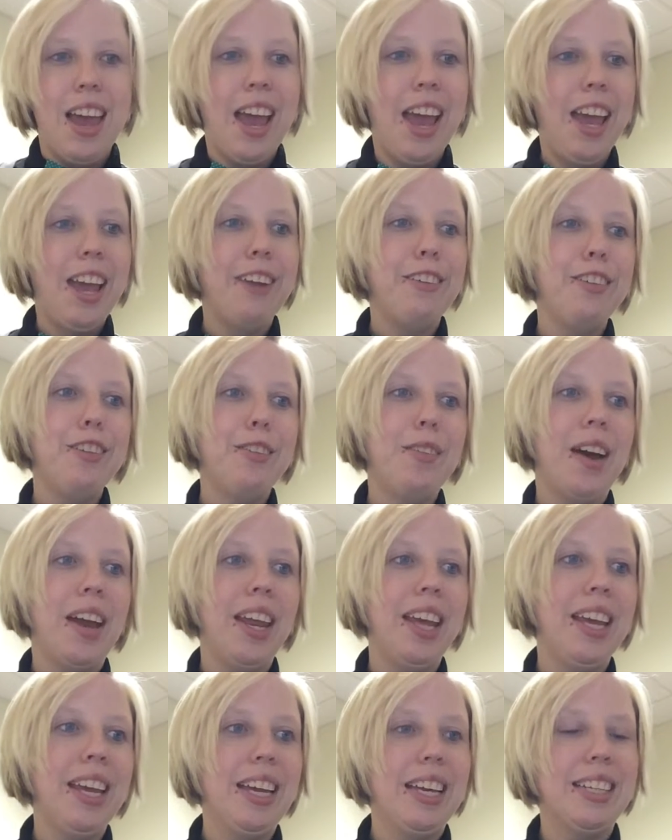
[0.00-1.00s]
Hey
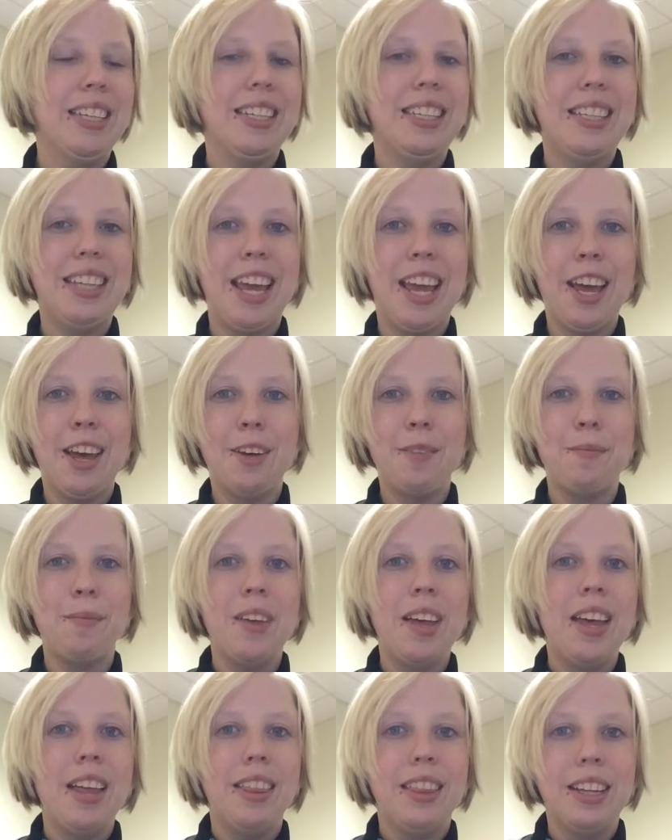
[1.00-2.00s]
everybody, it's Sam.
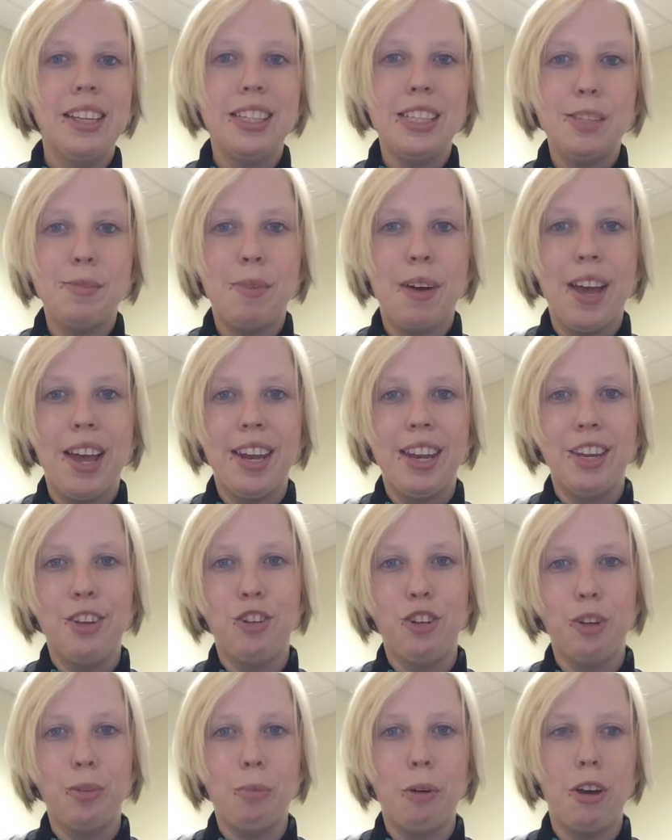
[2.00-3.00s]
This is my
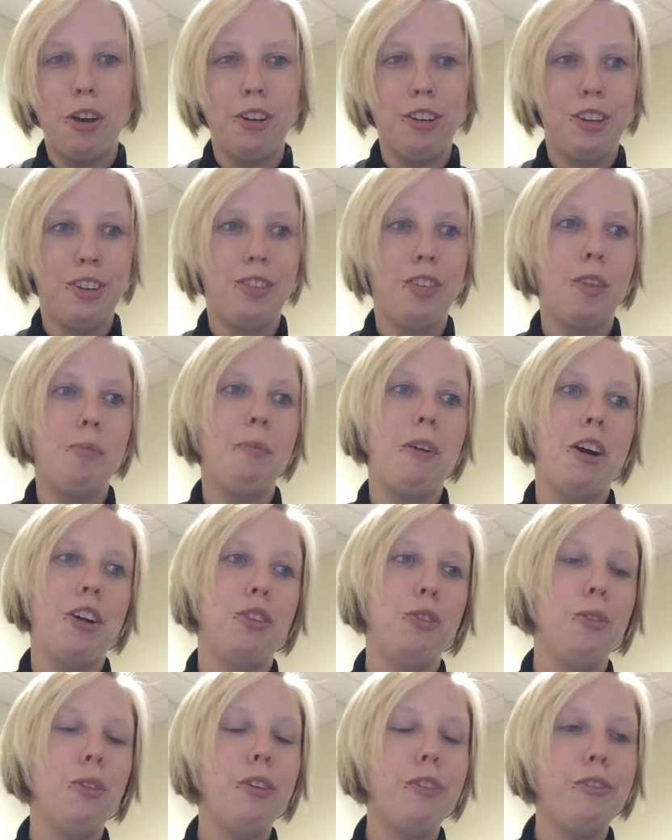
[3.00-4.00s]
initial post for
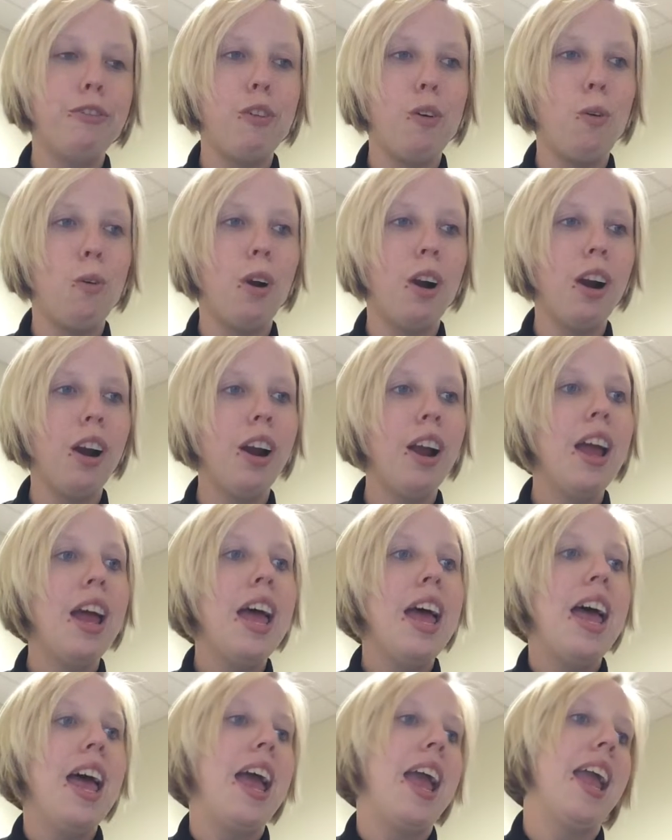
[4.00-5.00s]
Module 4,
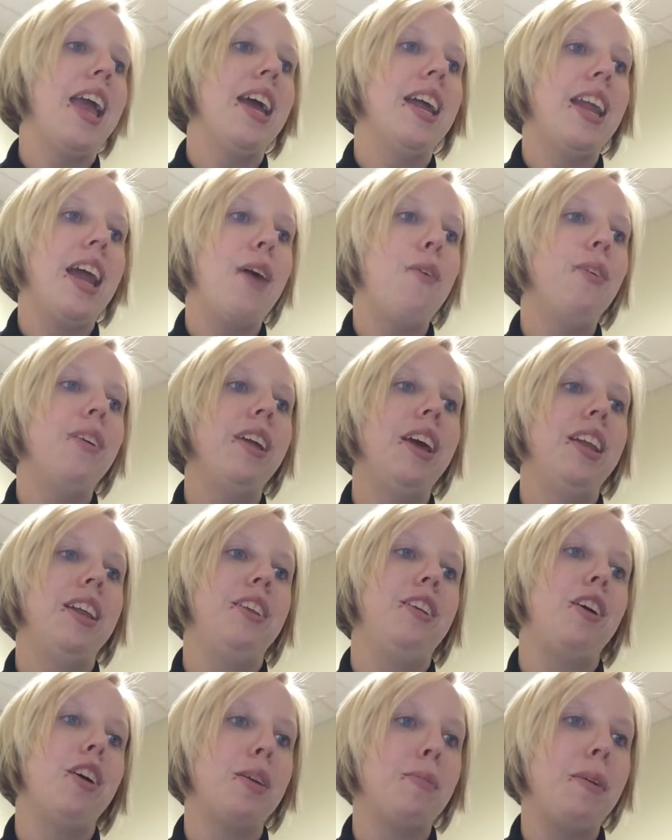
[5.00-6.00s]
and I would like to
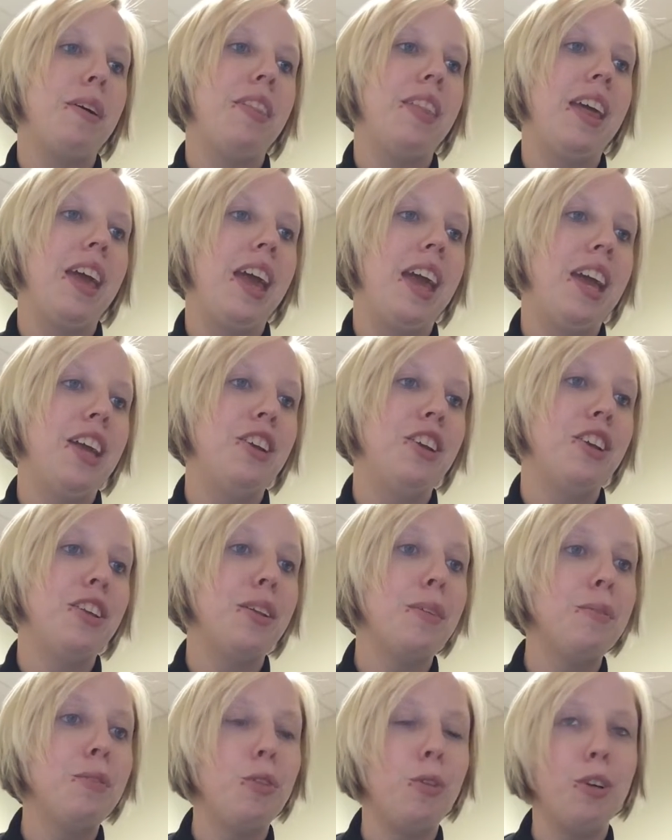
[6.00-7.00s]
talk about the
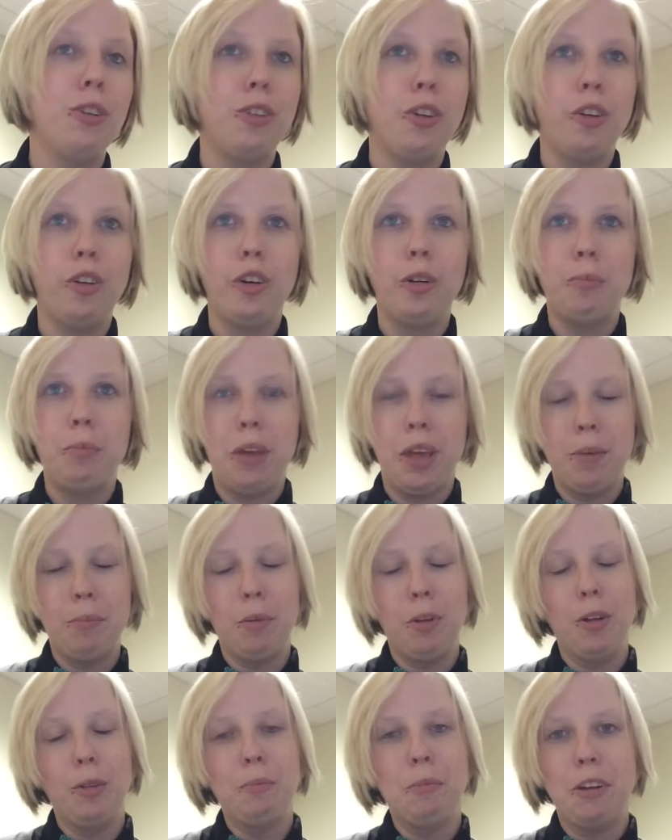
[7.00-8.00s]
ageism towards older
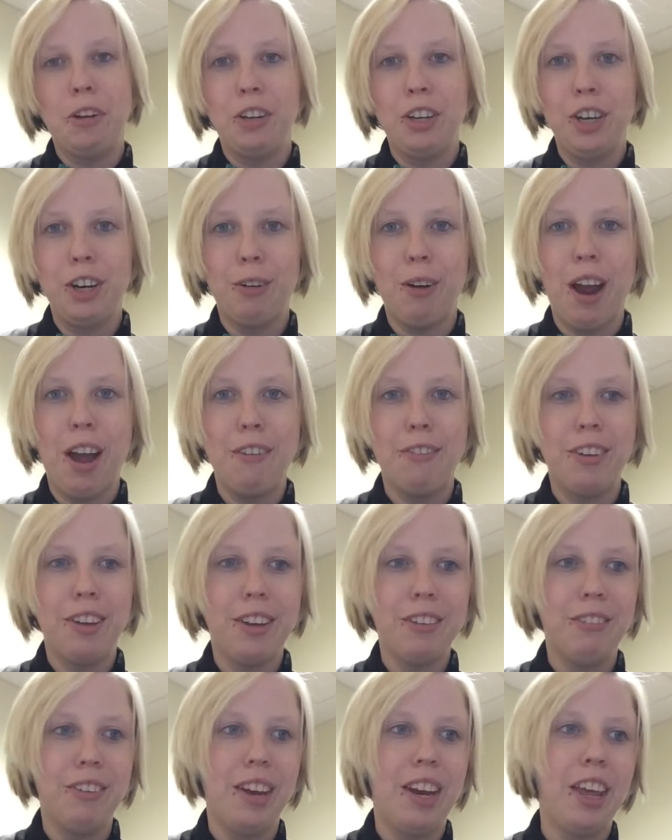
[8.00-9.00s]
people motion
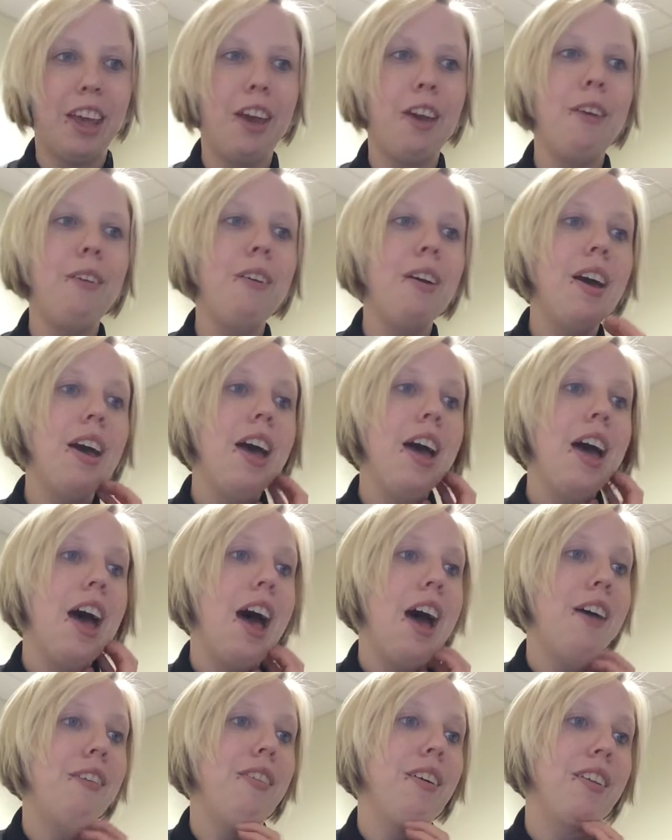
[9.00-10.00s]
graphic video.
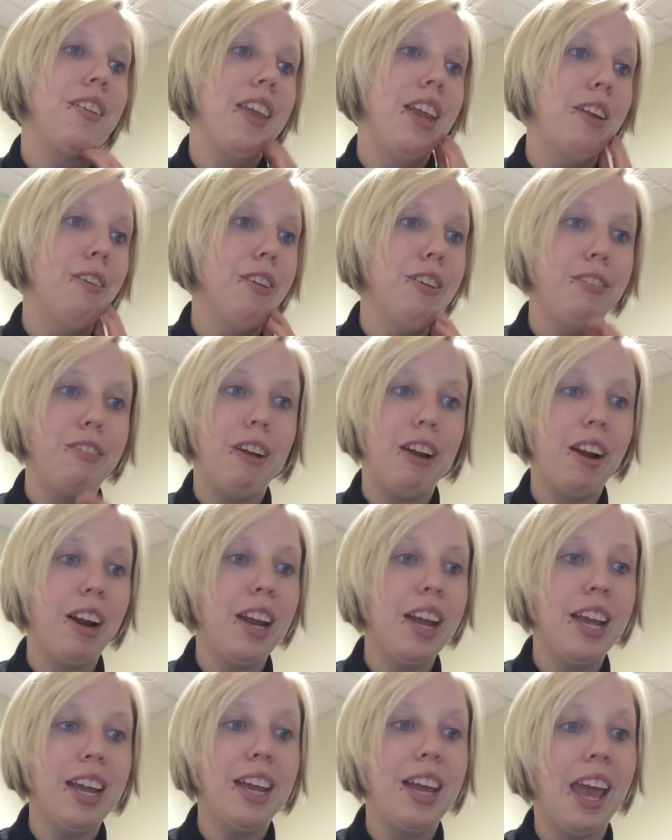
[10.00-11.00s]
I felt that it was
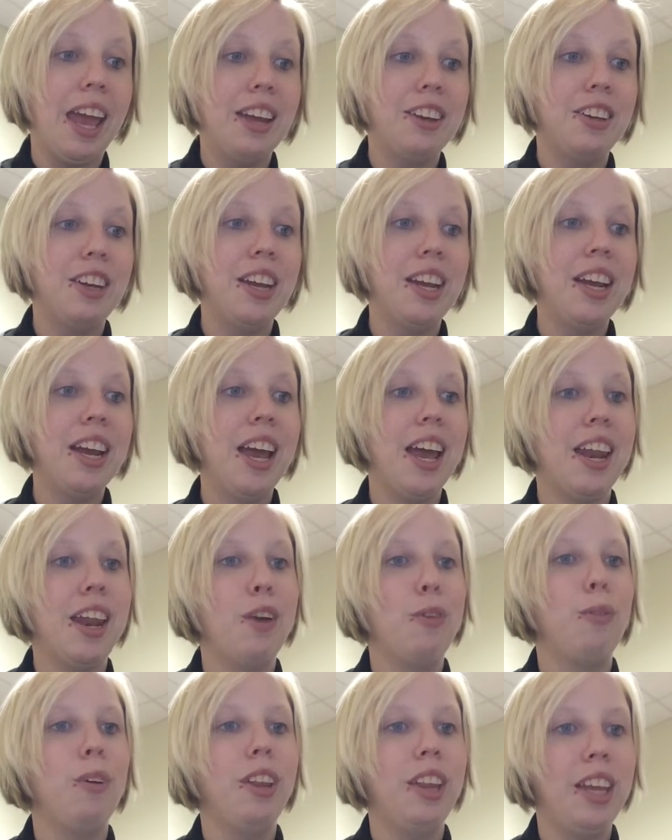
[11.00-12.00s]
very engaging, and I
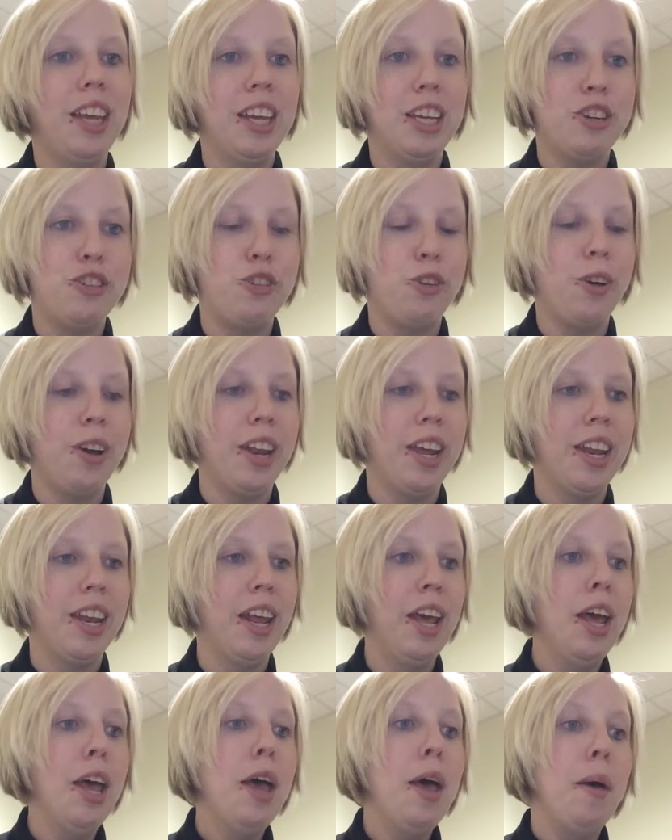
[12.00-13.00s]
really enjoyed it
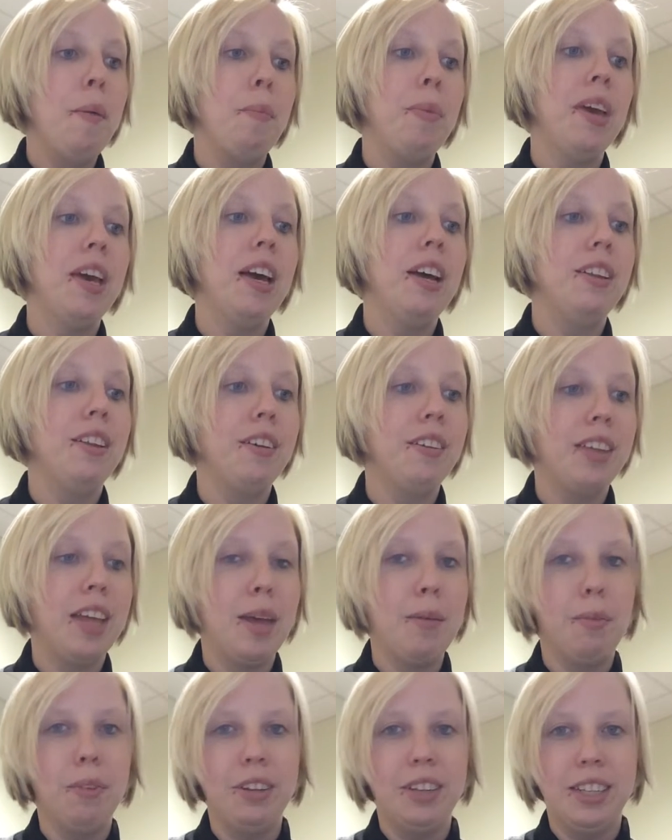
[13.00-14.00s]
because I was
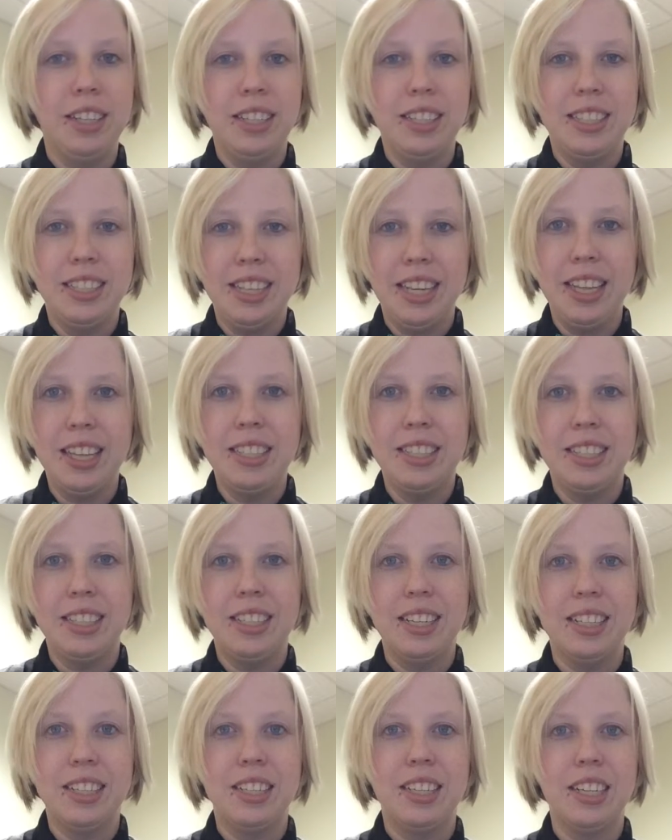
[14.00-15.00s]
able to see the
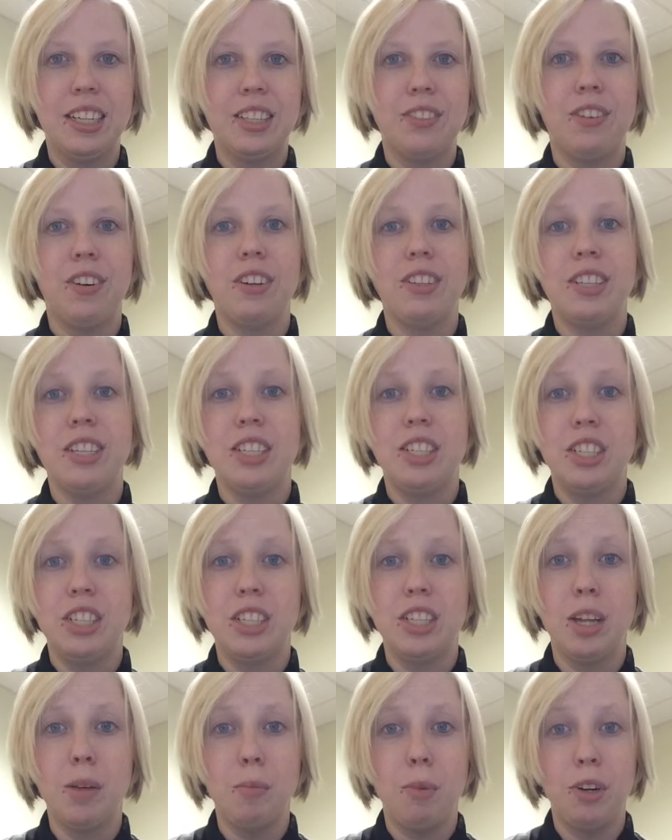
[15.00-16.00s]
statistics versus
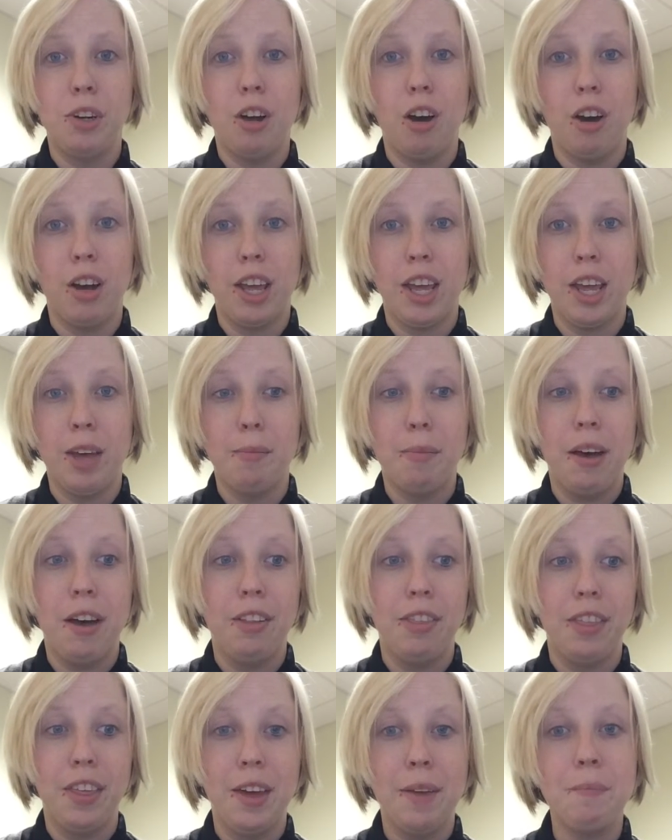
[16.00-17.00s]
just someone talking
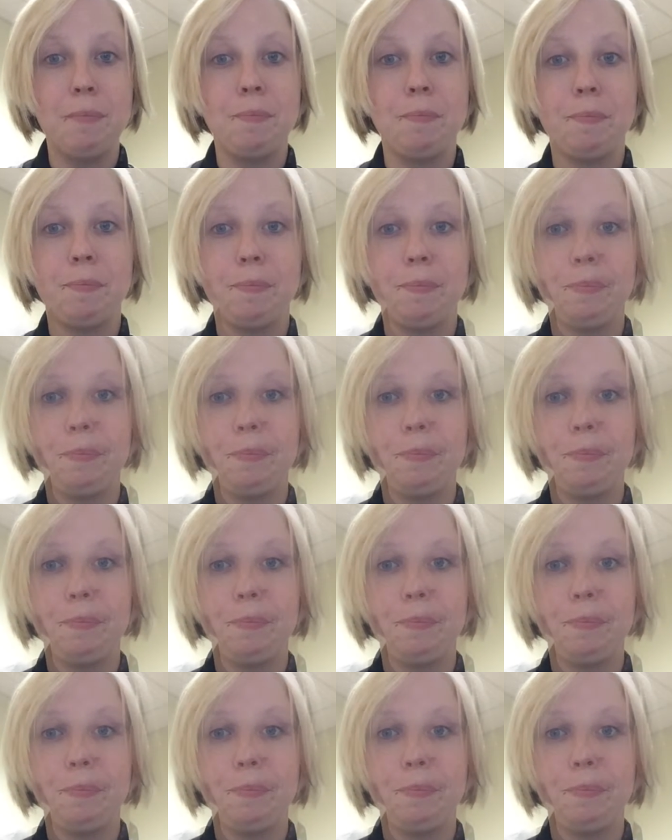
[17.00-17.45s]
about them.